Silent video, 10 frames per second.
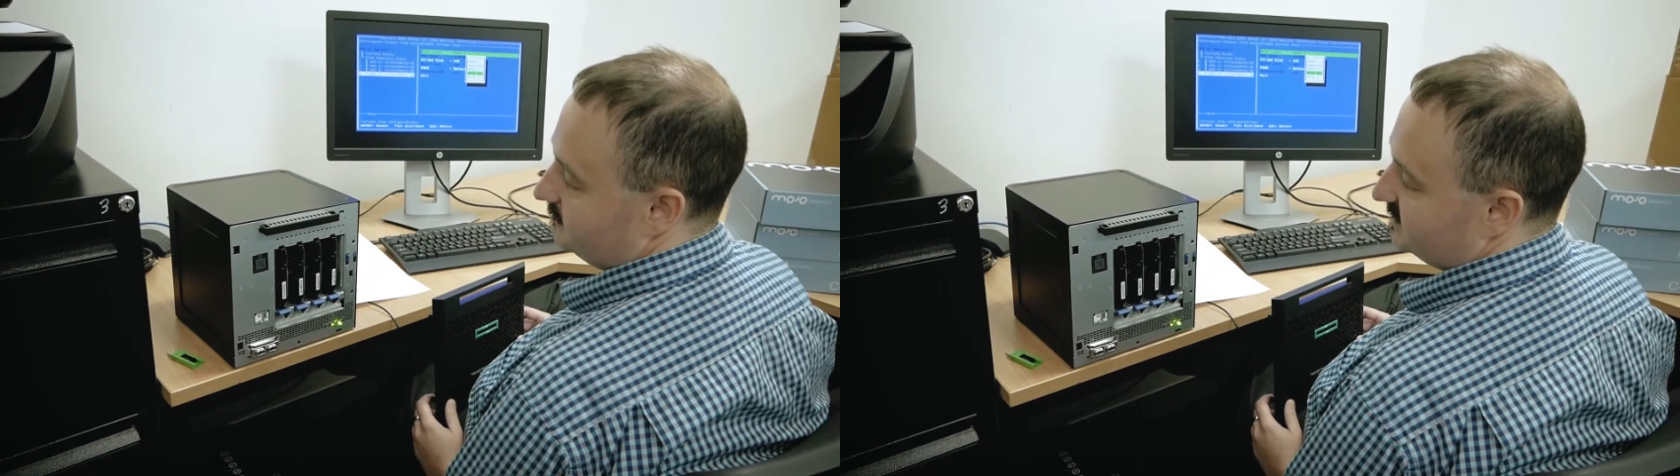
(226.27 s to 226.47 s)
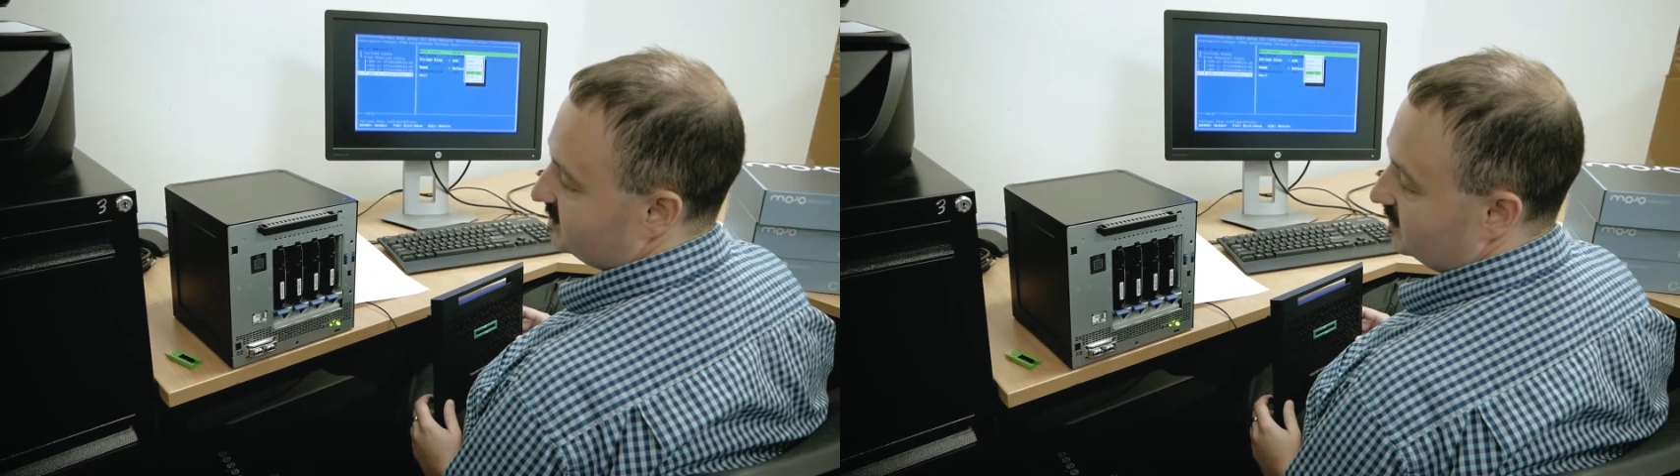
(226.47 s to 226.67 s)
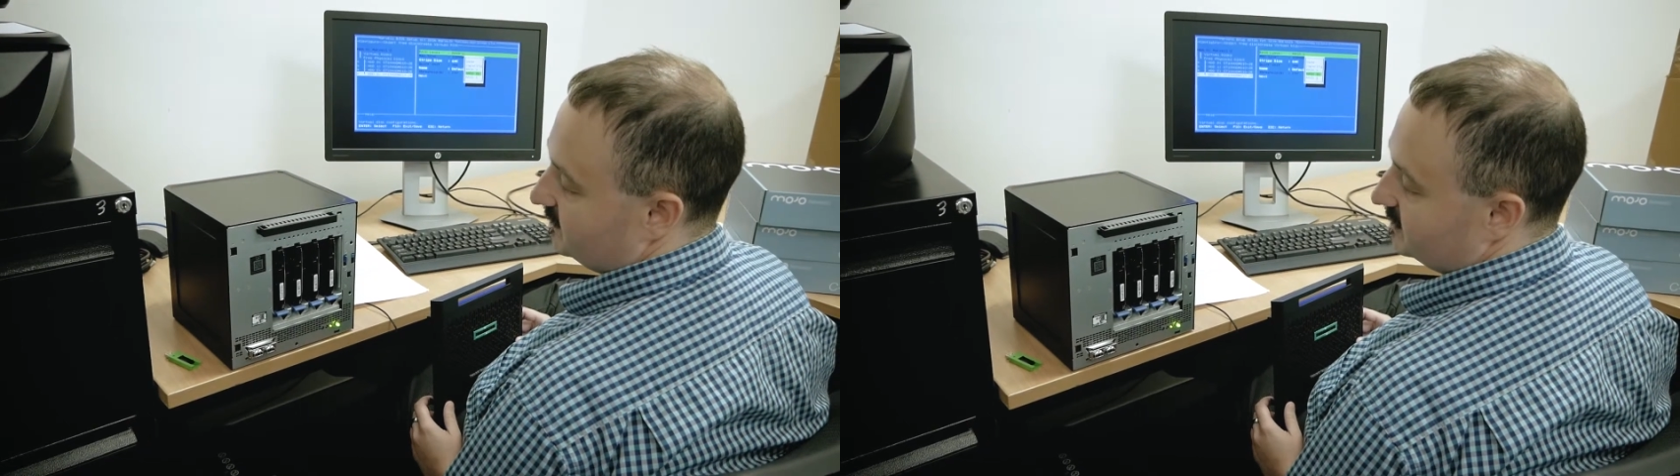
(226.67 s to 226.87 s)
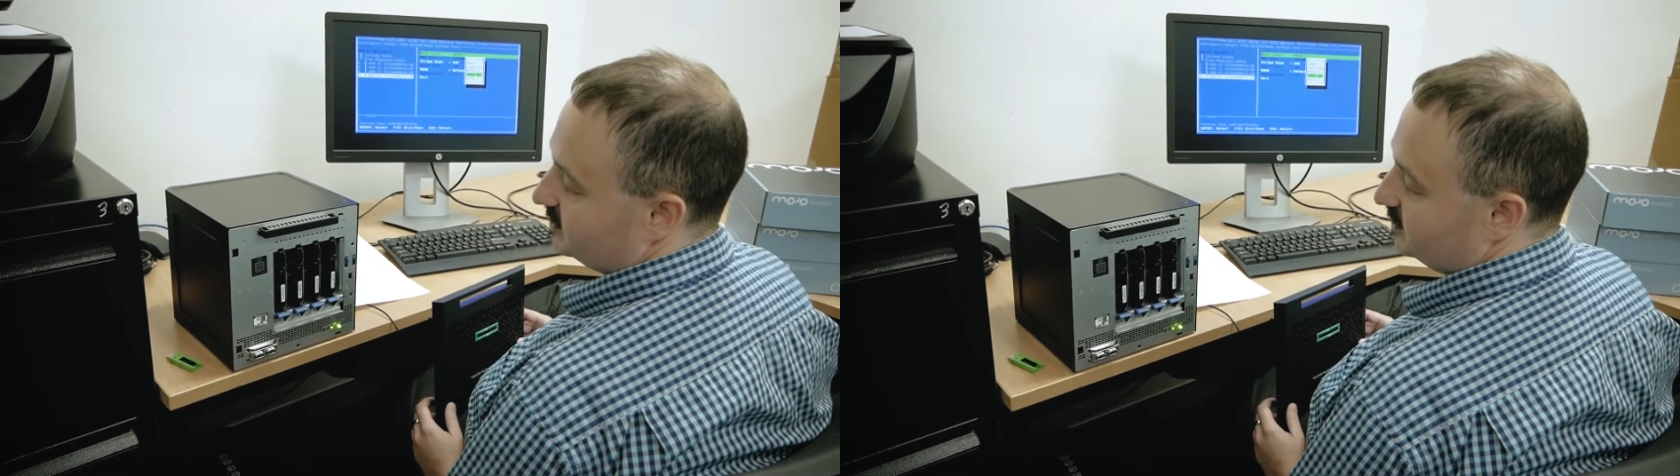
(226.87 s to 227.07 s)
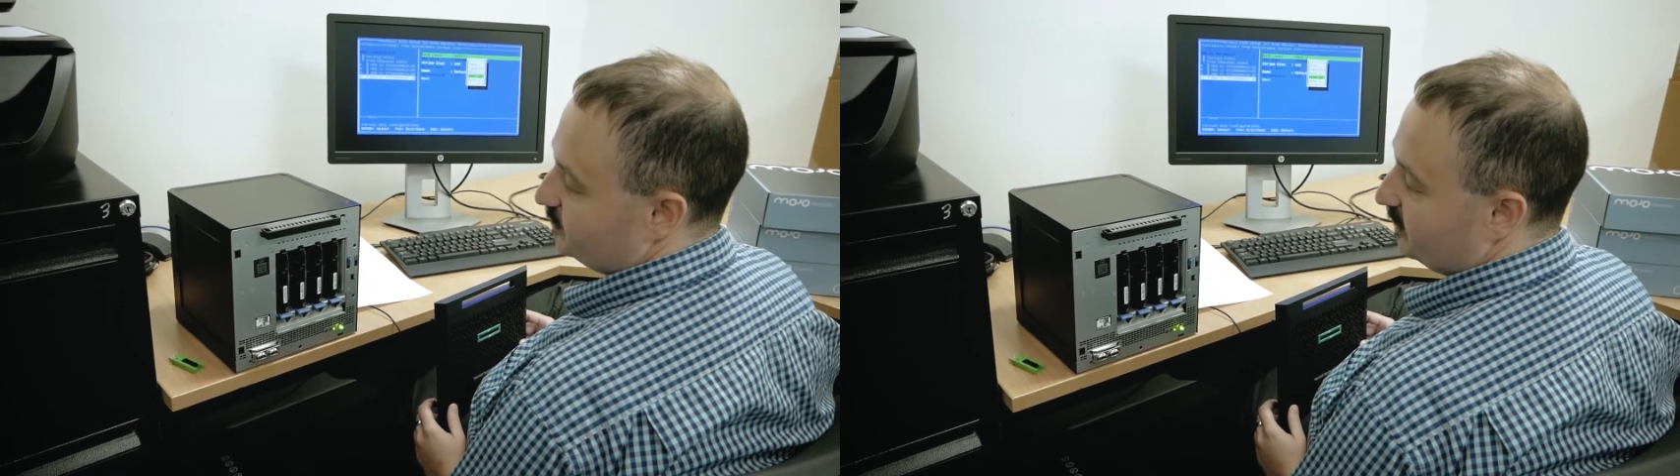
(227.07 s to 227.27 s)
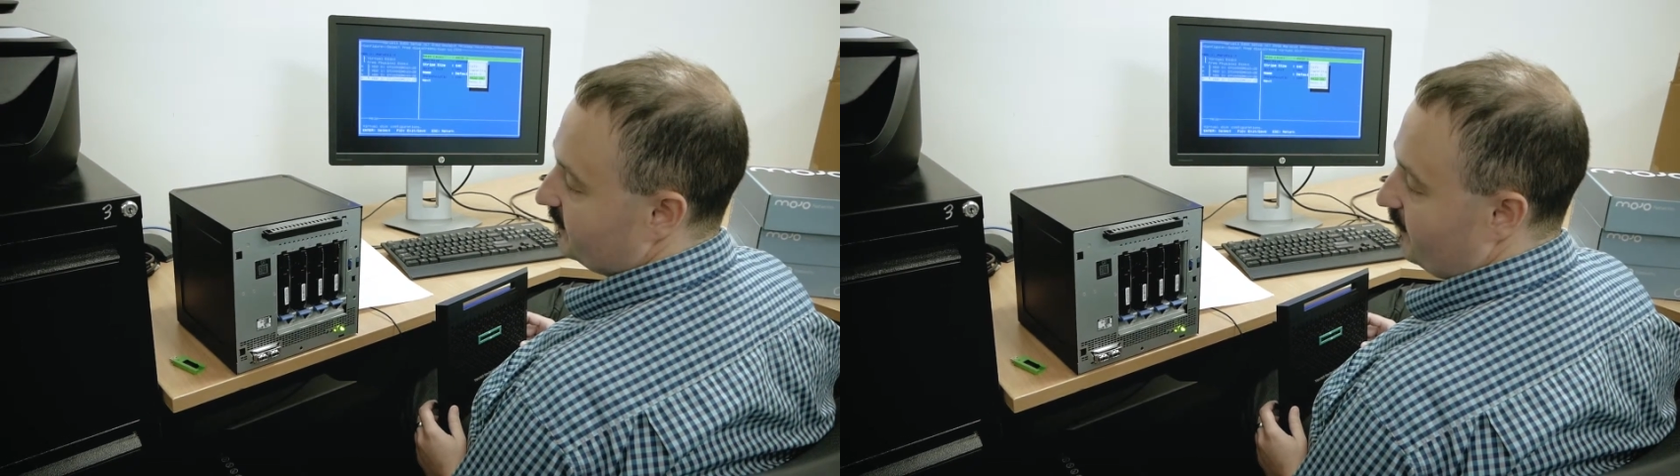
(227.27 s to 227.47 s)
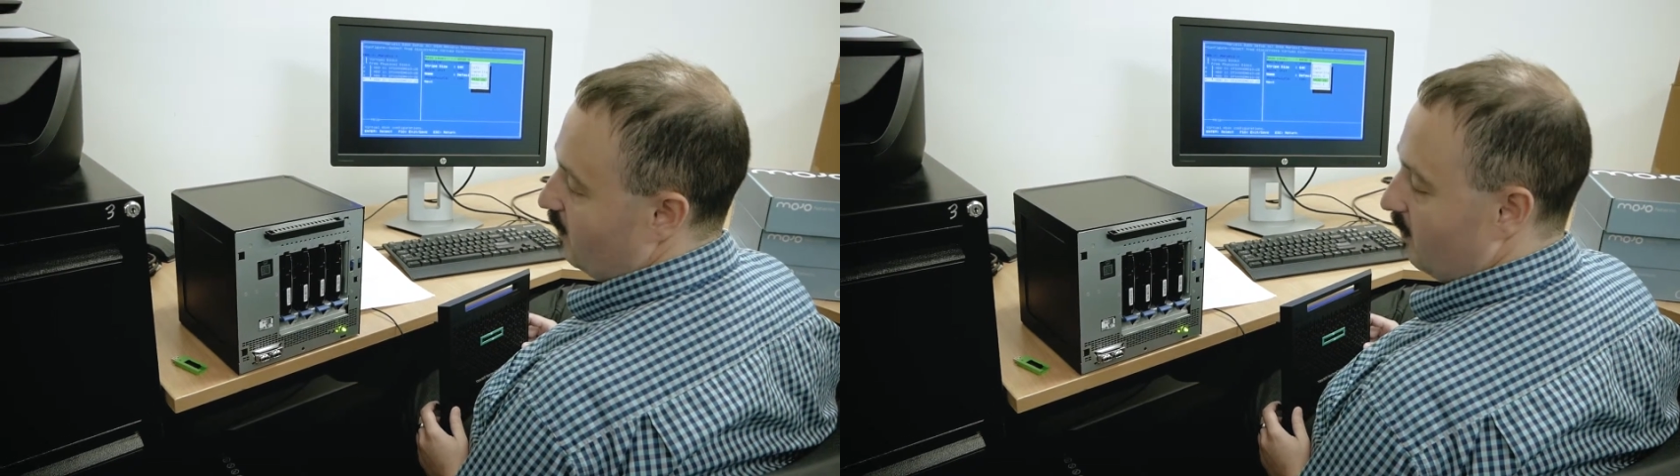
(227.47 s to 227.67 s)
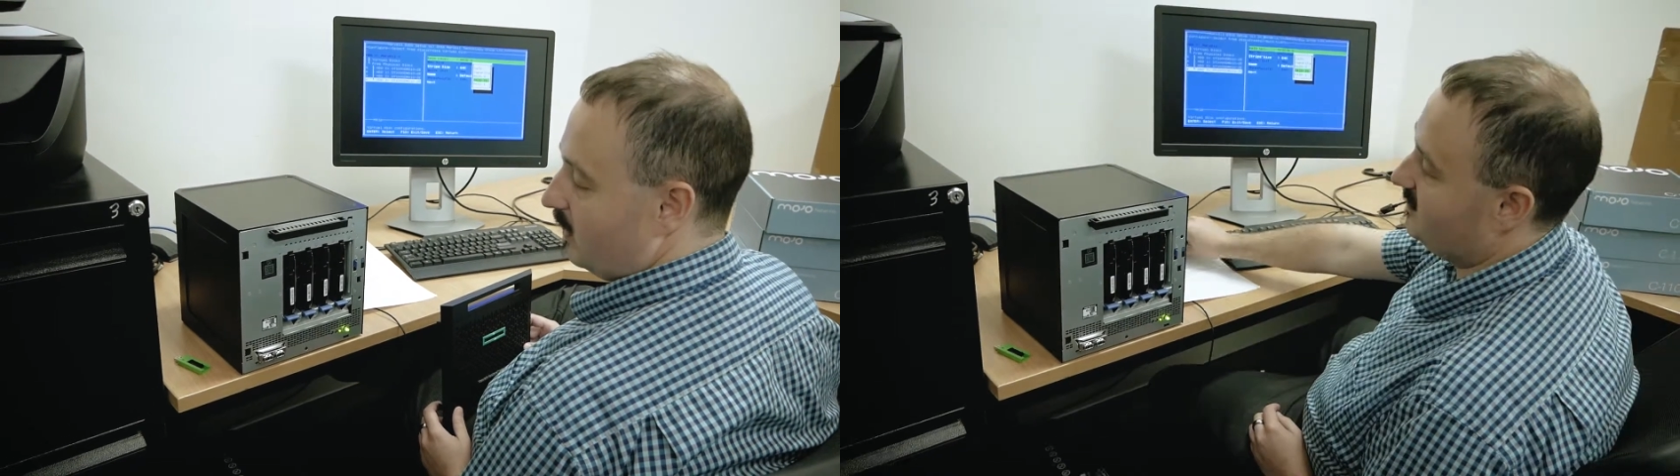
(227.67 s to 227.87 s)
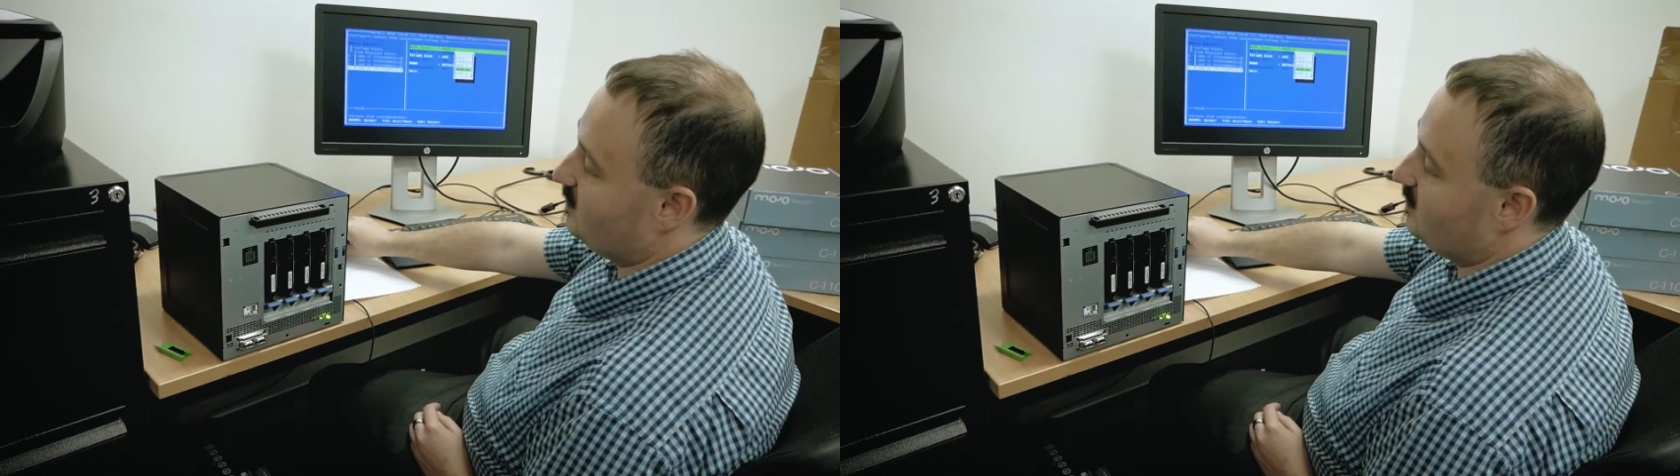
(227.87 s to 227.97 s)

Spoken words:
server should perform.